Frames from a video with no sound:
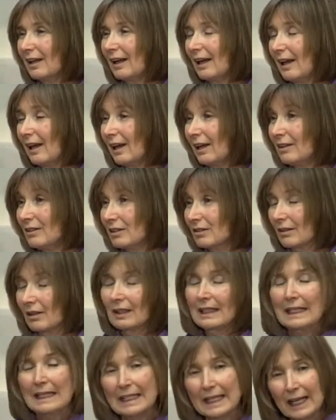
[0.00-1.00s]
and
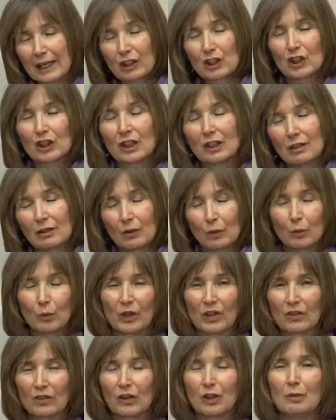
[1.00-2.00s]
connection
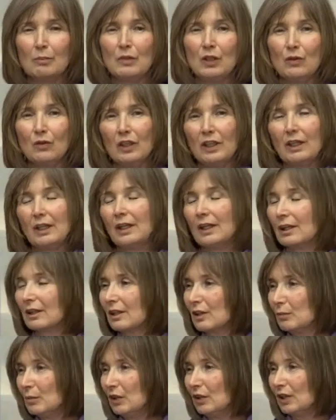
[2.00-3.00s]
with community and
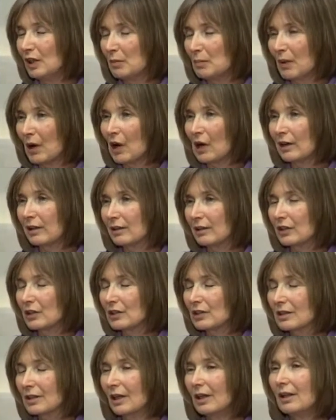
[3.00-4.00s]
community
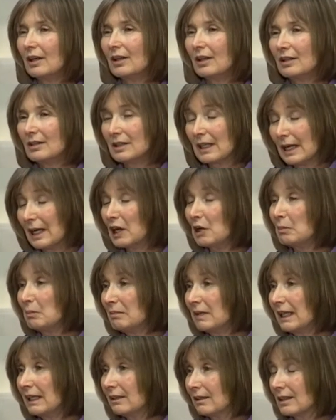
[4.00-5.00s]
partners to help
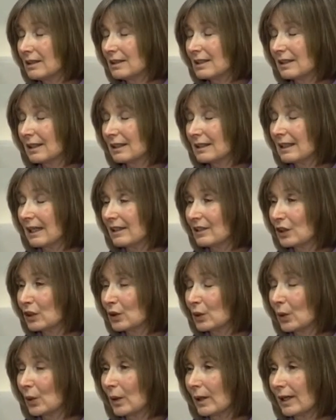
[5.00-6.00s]
make this success
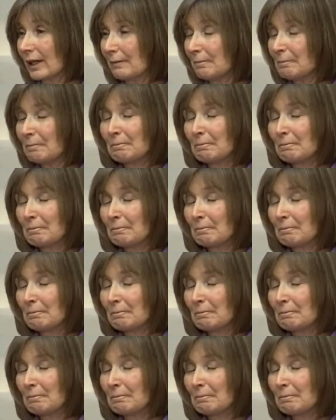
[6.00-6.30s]
story.